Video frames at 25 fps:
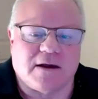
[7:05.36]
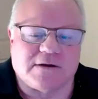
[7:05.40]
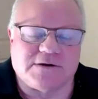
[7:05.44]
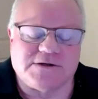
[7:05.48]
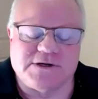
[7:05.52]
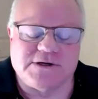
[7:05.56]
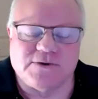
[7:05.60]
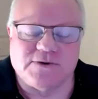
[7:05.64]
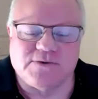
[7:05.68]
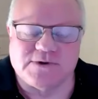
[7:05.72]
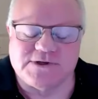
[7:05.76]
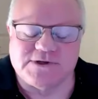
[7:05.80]

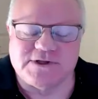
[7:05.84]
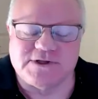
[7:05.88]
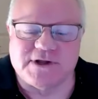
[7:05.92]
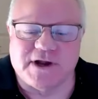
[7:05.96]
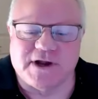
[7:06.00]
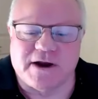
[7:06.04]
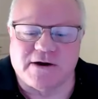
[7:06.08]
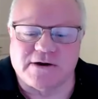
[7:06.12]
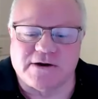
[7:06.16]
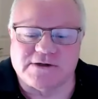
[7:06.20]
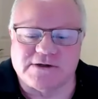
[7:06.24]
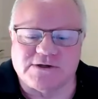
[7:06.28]
she was
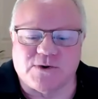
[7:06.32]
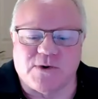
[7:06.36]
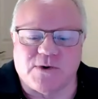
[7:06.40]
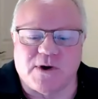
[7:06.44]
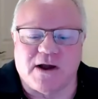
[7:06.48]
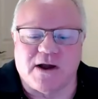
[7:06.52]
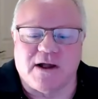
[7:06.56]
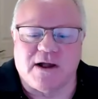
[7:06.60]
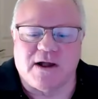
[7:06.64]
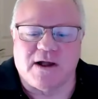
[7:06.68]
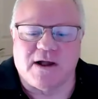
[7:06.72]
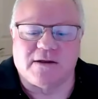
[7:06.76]
there as
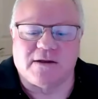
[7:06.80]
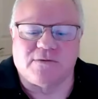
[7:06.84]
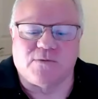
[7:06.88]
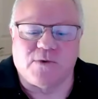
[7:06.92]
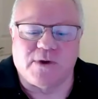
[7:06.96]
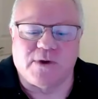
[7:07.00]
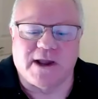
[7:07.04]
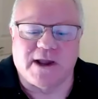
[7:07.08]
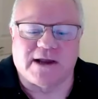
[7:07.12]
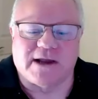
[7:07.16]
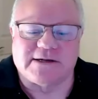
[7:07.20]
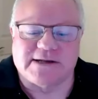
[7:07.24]
well. And
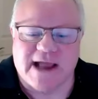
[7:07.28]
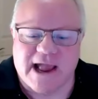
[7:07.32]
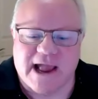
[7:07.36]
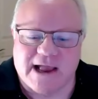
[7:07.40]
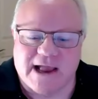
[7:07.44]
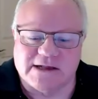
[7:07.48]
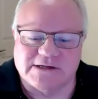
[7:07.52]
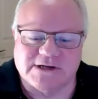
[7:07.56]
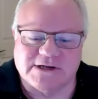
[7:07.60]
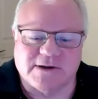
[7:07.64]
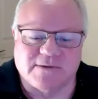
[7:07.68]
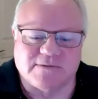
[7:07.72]
we got to
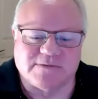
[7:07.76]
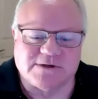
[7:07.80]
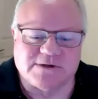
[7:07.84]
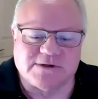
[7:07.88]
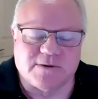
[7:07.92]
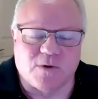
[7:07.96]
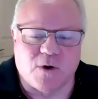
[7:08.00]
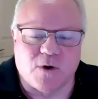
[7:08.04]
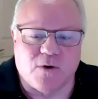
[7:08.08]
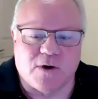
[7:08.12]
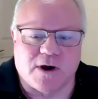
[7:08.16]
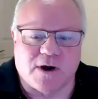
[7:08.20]
ask him
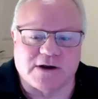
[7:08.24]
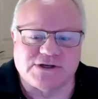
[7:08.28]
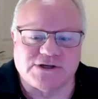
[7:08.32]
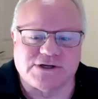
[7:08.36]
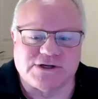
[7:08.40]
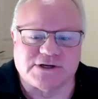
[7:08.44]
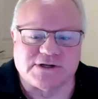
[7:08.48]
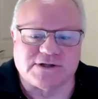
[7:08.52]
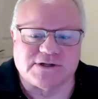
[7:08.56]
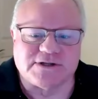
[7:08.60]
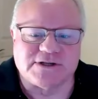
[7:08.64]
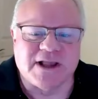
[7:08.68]
some
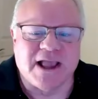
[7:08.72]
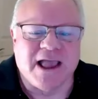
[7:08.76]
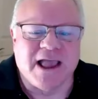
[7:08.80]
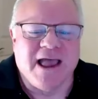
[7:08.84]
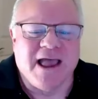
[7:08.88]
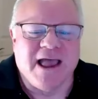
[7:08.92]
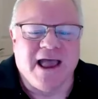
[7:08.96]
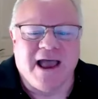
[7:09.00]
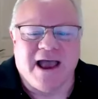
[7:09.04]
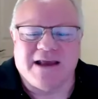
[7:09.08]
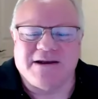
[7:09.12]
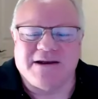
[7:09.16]
questions.
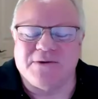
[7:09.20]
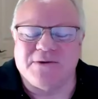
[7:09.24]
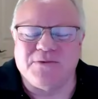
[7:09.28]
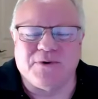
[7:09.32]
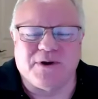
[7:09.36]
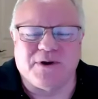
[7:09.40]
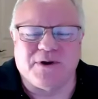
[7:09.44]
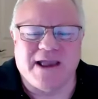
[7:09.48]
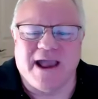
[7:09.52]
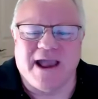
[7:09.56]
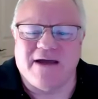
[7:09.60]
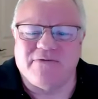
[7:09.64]
I didn't
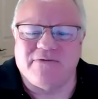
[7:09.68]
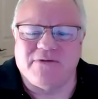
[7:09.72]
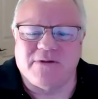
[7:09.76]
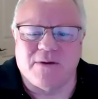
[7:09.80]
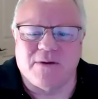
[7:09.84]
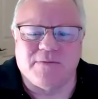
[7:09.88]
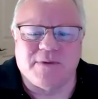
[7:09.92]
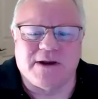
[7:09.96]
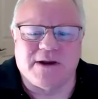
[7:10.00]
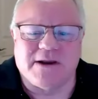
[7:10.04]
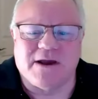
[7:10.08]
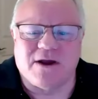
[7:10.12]
really have
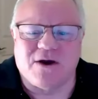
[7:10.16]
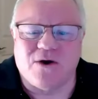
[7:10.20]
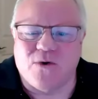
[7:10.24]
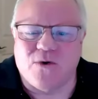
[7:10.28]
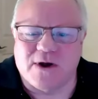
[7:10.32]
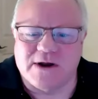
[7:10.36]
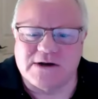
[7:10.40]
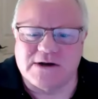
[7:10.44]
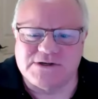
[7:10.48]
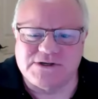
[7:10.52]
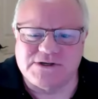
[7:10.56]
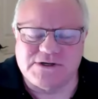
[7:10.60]
that many
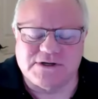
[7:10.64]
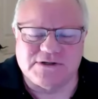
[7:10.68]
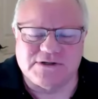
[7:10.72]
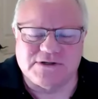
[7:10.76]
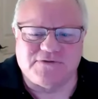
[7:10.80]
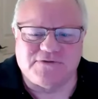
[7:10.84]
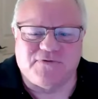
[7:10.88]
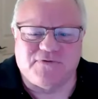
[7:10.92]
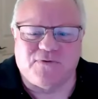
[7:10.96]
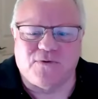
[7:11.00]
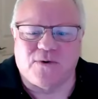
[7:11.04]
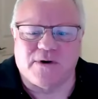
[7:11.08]

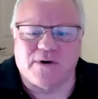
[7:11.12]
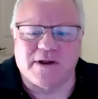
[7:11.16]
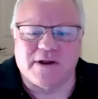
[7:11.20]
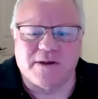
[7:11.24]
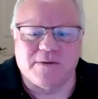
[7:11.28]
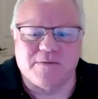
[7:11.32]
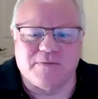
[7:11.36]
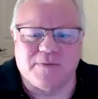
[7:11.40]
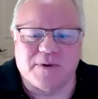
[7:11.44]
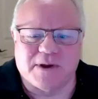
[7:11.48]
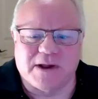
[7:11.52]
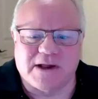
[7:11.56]
questions for
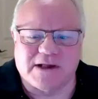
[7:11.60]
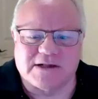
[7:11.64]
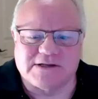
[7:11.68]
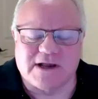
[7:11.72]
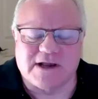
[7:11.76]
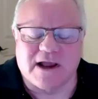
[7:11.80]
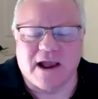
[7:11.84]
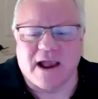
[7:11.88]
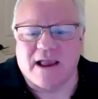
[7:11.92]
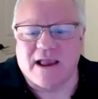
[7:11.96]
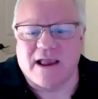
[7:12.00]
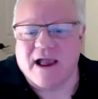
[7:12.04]
him because
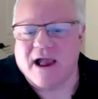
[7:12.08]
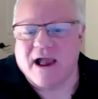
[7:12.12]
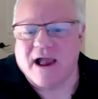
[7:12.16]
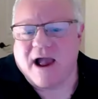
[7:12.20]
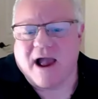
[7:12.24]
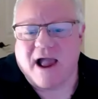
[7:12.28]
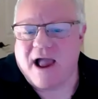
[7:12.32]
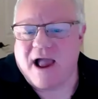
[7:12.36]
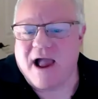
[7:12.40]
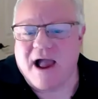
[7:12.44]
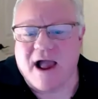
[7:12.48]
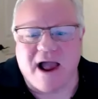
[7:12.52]
I
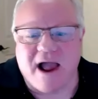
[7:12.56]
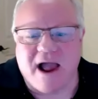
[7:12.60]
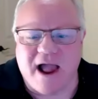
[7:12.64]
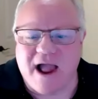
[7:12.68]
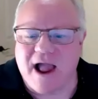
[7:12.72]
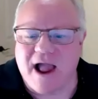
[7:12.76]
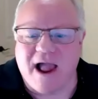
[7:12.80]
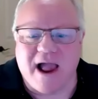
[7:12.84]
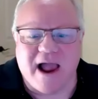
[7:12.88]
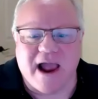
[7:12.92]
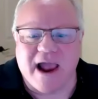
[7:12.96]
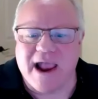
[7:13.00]

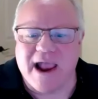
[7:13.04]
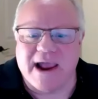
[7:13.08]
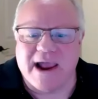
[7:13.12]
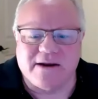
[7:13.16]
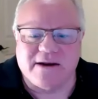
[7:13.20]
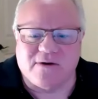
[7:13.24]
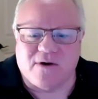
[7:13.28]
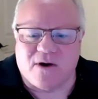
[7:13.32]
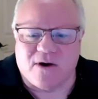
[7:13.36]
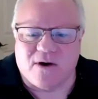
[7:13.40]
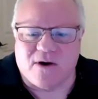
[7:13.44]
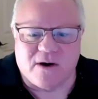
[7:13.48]

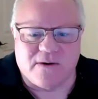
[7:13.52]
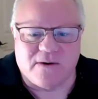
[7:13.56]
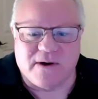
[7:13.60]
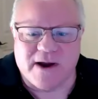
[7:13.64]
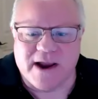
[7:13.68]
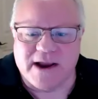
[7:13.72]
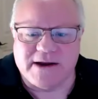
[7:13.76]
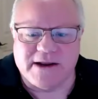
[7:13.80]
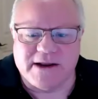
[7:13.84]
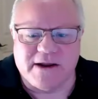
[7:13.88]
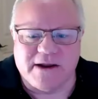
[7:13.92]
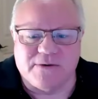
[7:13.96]
had
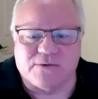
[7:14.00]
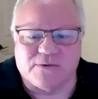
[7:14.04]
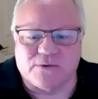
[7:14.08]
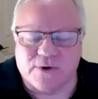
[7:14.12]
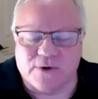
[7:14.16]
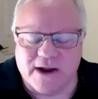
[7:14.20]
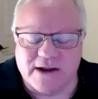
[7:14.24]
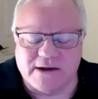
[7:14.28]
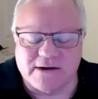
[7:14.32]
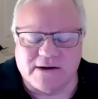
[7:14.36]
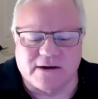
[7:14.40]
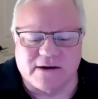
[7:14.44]
already
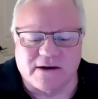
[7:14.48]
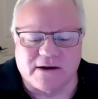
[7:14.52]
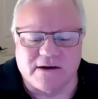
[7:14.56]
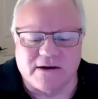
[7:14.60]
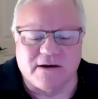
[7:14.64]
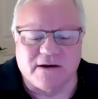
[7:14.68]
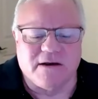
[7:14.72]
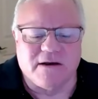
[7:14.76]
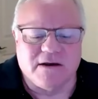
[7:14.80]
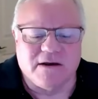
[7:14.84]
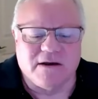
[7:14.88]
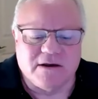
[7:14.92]

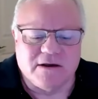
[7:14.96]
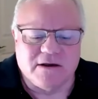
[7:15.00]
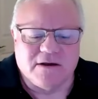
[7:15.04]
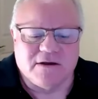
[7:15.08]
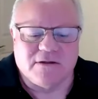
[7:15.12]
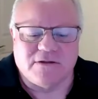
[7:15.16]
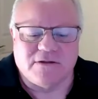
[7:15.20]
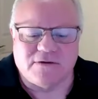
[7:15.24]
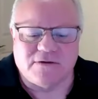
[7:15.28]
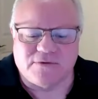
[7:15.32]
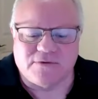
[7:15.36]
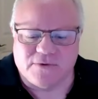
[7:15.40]
written
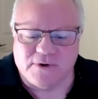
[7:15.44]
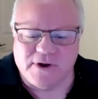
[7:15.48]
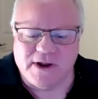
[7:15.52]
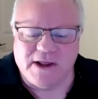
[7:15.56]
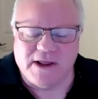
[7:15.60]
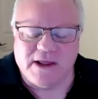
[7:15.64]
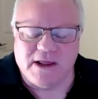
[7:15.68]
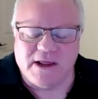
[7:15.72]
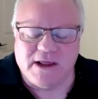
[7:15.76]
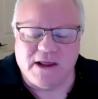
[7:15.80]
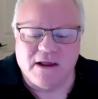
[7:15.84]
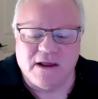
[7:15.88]

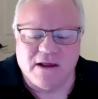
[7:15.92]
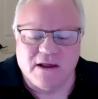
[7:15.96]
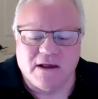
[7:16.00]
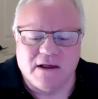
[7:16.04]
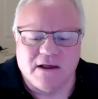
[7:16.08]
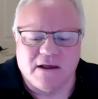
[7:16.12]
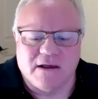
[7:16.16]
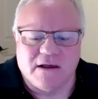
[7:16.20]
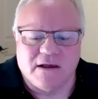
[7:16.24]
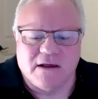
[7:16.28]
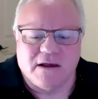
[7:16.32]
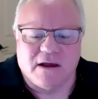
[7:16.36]
3
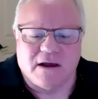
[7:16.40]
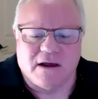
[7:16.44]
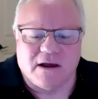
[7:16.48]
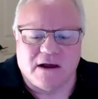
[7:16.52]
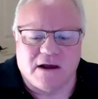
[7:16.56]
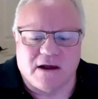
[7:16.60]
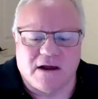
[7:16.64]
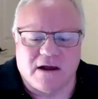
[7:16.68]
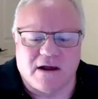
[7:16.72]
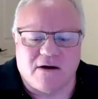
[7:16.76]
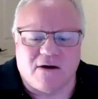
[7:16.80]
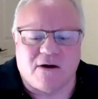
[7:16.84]

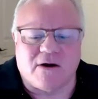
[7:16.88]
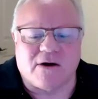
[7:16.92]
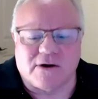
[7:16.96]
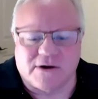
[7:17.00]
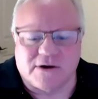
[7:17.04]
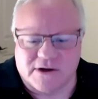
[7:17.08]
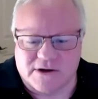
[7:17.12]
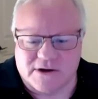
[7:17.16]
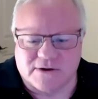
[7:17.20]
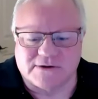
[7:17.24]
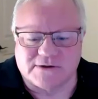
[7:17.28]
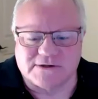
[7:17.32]

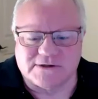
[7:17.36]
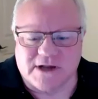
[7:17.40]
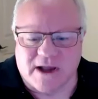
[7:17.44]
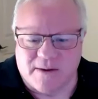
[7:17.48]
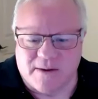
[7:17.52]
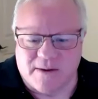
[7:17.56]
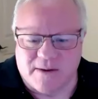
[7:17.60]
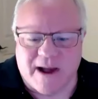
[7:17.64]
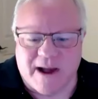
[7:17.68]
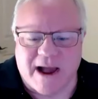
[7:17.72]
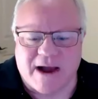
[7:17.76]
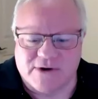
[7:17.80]
articles
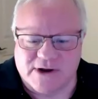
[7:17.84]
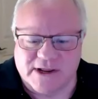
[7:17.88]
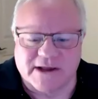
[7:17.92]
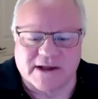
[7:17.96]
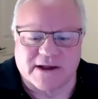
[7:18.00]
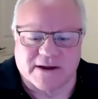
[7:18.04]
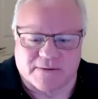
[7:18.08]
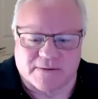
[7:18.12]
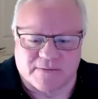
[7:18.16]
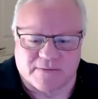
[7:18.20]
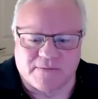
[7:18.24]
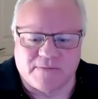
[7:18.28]
about
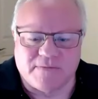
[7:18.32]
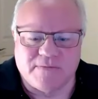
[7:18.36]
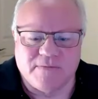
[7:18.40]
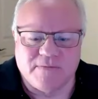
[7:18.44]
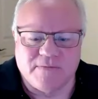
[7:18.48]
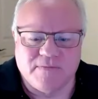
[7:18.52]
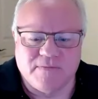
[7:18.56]
him.